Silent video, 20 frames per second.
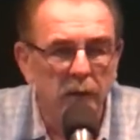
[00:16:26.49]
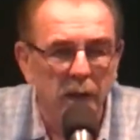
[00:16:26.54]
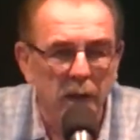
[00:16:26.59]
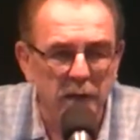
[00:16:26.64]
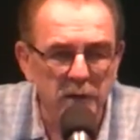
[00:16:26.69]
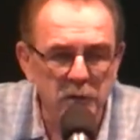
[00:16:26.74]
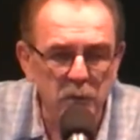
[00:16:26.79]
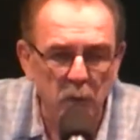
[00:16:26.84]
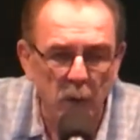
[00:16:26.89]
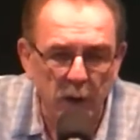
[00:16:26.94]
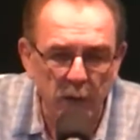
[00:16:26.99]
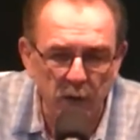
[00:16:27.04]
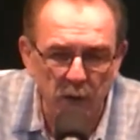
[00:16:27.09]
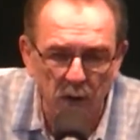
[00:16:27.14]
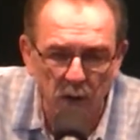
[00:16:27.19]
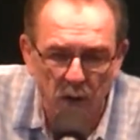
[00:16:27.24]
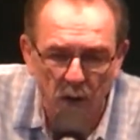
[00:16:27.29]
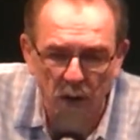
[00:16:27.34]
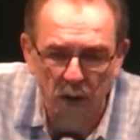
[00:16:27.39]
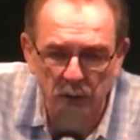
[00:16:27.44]
That's why the
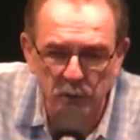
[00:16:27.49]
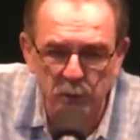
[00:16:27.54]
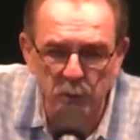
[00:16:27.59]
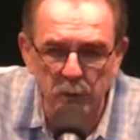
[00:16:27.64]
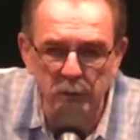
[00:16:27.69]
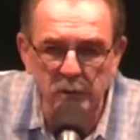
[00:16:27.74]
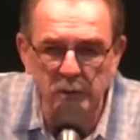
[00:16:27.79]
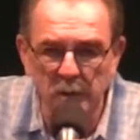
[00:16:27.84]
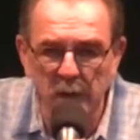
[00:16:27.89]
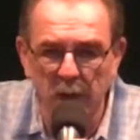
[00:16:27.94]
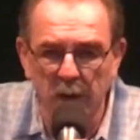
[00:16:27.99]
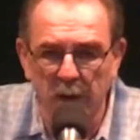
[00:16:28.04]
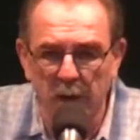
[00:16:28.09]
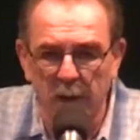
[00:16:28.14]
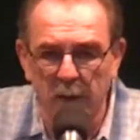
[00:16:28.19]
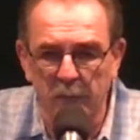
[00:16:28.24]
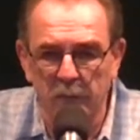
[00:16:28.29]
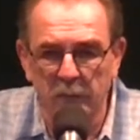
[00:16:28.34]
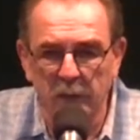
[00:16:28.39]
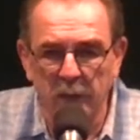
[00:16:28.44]
laws were set
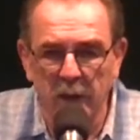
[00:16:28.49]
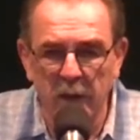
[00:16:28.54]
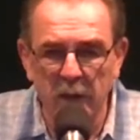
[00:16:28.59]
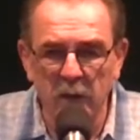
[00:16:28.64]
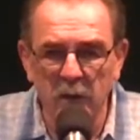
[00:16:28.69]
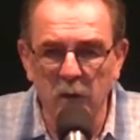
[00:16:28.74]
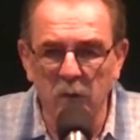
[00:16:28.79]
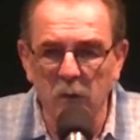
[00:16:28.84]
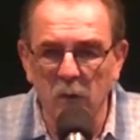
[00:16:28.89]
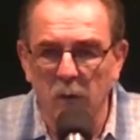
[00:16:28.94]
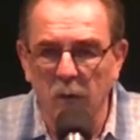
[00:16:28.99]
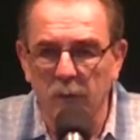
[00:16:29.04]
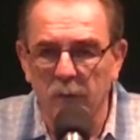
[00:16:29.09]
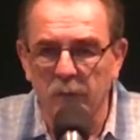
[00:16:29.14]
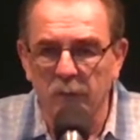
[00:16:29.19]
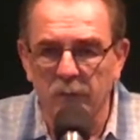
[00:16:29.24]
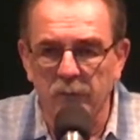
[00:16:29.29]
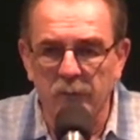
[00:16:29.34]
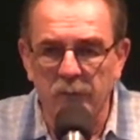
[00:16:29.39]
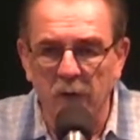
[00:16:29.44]
up that you
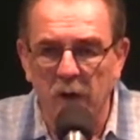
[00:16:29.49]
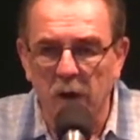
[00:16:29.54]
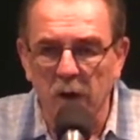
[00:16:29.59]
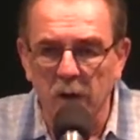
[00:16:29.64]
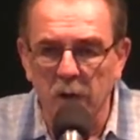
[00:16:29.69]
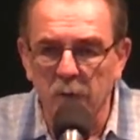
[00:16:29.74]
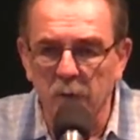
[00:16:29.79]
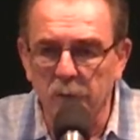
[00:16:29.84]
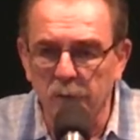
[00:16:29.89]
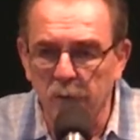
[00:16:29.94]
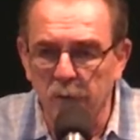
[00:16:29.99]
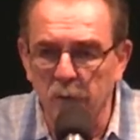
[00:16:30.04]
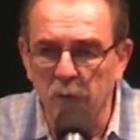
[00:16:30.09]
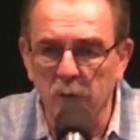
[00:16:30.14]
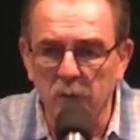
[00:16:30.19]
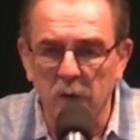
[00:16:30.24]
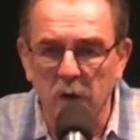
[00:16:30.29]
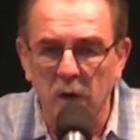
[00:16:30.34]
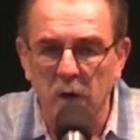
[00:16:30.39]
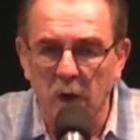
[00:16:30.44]
follow
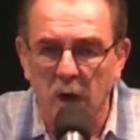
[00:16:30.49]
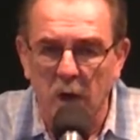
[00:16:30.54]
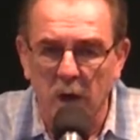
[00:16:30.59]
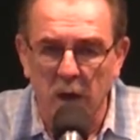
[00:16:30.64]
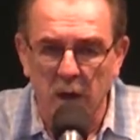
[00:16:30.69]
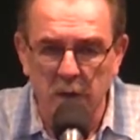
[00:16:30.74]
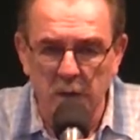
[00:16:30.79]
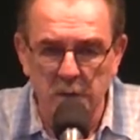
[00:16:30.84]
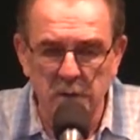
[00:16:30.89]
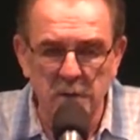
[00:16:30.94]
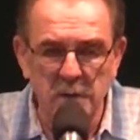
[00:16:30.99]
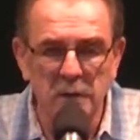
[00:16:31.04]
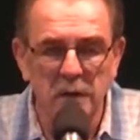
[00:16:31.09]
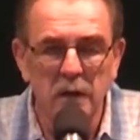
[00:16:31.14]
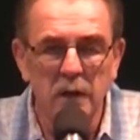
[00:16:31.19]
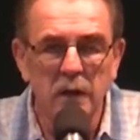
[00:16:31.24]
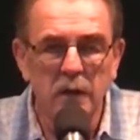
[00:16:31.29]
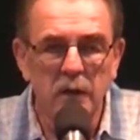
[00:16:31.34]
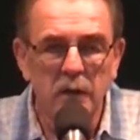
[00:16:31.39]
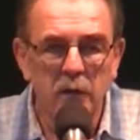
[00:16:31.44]
through the laws.
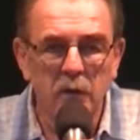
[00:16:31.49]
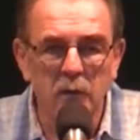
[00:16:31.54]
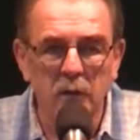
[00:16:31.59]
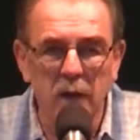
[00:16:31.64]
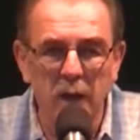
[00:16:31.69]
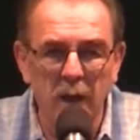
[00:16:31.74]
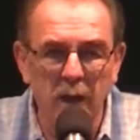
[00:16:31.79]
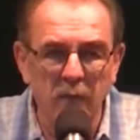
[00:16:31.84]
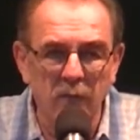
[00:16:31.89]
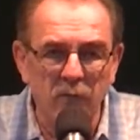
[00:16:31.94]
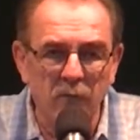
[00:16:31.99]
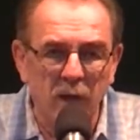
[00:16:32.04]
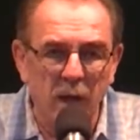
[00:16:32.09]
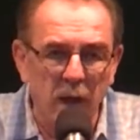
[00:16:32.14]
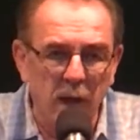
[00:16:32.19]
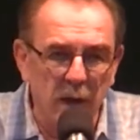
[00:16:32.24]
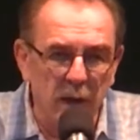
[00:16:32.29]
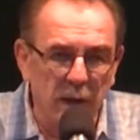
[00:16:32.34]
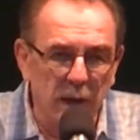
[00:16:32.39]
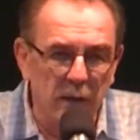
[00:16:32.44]
You can't
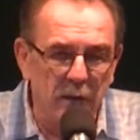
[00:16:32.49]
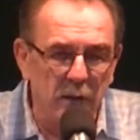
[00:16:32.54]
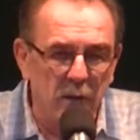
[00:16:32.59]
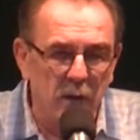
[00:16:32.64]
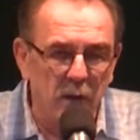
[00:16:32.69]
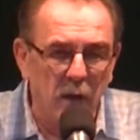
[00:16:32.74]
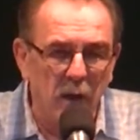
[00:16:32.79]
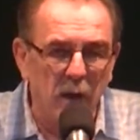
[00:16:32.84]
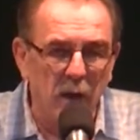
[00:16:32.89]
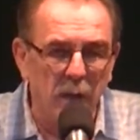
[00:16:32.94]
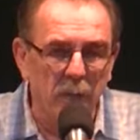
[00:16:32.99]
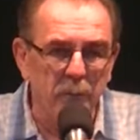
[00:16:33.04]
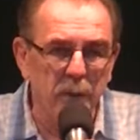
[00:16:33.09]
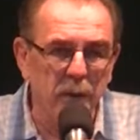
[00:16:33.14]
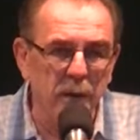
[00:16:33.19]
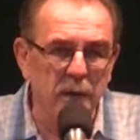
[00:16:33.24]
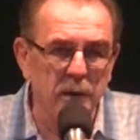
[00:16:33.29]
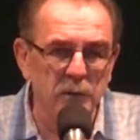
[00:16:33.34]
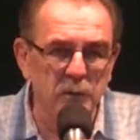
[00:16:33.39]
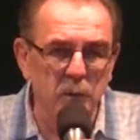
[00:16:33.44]
violate the law
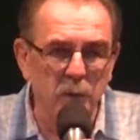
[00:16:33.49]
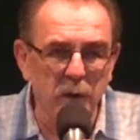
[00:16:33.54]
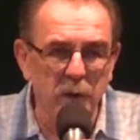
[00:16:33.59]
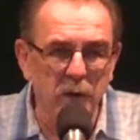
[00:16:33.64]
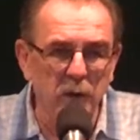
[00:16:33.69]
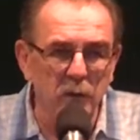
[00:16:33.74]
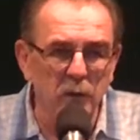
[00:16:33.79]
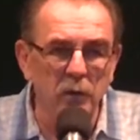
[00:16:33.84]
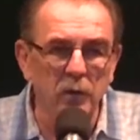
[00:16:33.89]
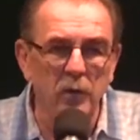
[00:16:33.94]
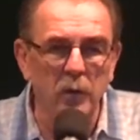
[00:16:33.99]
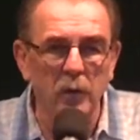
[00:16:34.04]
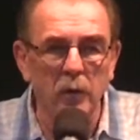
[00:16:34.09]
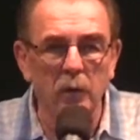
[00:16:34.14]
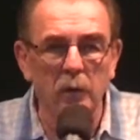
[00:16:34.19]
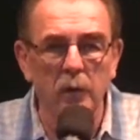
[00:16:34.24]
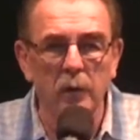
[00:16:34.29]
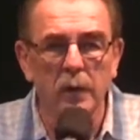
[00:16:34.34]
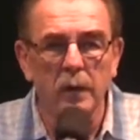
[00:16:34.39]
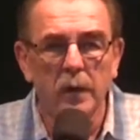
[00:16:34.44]
because when you
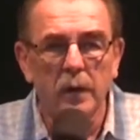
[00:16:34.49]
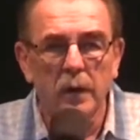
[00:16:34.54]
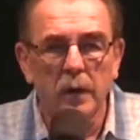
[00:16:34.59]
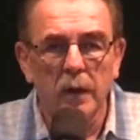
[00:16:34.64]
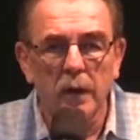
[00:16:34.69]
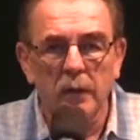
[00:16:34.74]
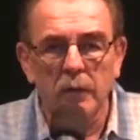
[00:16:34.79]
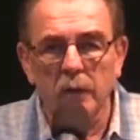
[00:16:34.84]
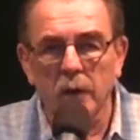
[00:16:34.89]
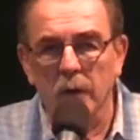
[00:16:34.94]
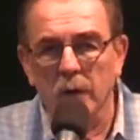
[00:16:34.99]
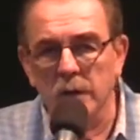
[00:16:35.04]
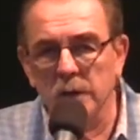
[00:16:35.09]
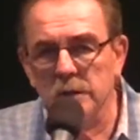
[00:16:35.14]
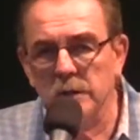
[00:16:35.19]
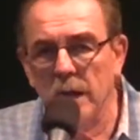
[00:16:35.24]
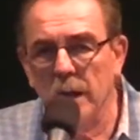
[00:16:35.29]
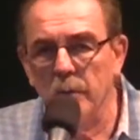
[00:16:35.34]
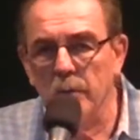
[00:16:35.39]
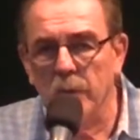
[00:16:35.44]
do, there
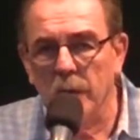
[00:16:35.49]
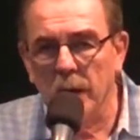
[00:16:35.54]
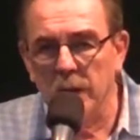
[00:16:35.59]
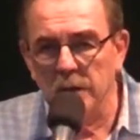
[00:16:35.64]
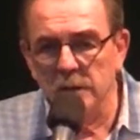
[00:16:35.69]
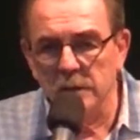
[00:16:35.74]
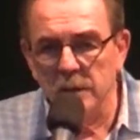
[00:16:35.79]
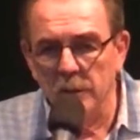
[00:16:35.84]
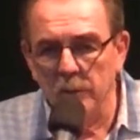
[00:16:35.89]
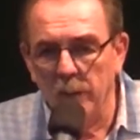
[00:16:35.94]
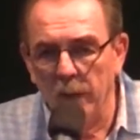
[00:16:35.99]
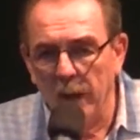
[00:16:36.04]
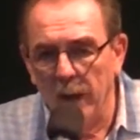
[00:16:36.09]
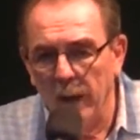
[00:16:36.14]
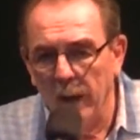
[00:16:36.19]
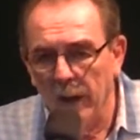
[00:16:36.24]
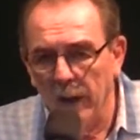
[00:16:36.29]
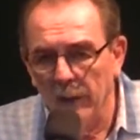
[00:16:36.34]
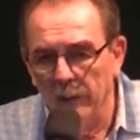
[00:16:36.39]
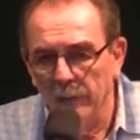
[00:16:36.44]
is a price to
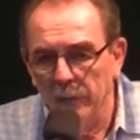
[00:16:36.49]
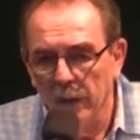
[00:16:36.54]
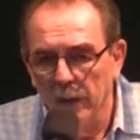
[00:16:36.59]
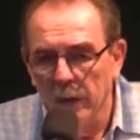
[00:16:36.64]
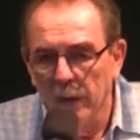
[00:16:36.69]
pay.